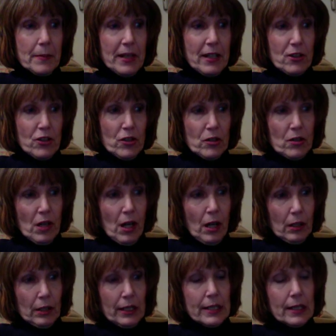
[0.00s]
as you
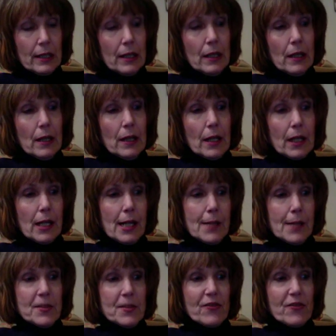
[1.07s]
call it,
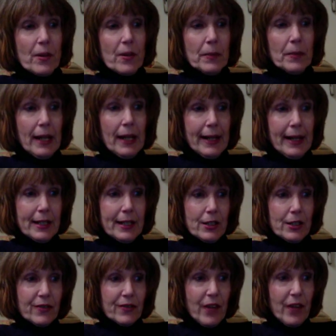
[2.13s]
comes from God
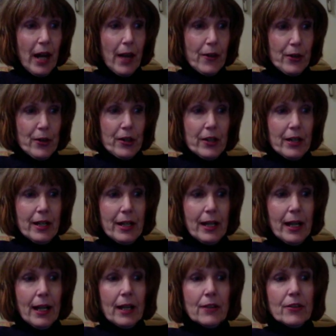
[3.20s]
the Father
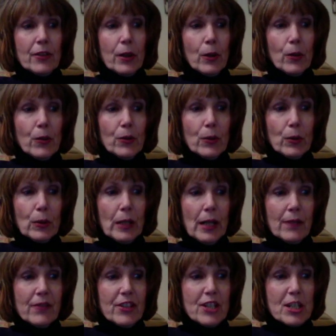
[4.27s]
and those who
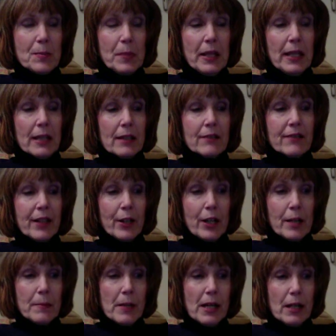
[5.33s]
love this being very
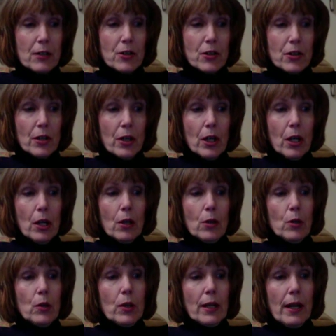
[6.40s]
much,
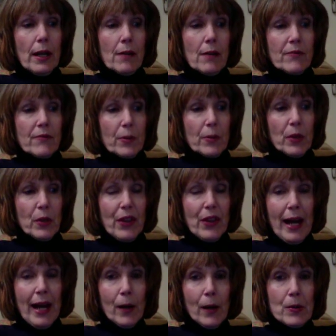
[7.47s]
who come from
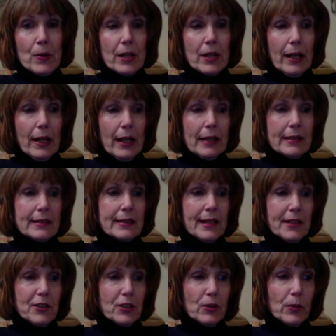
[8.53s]
without and
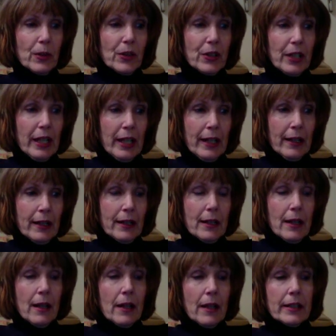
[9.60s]
settle within
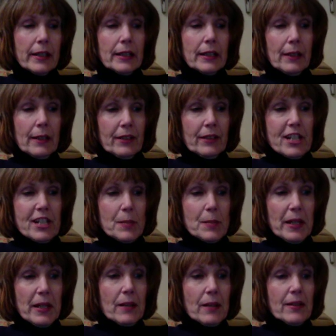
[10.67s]
the lovely
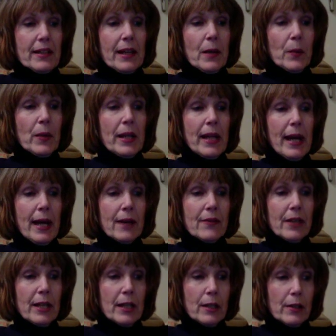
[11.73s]
spirit that we have
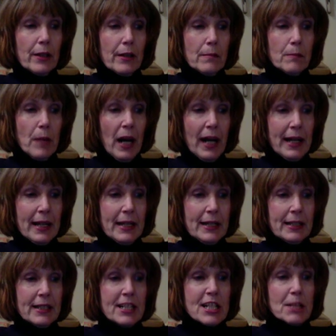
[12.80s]
here embodied in
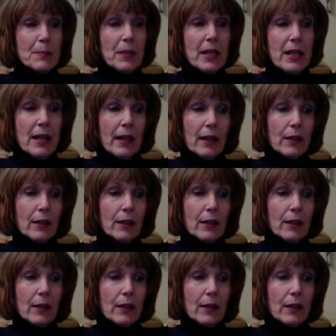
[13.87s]
this being,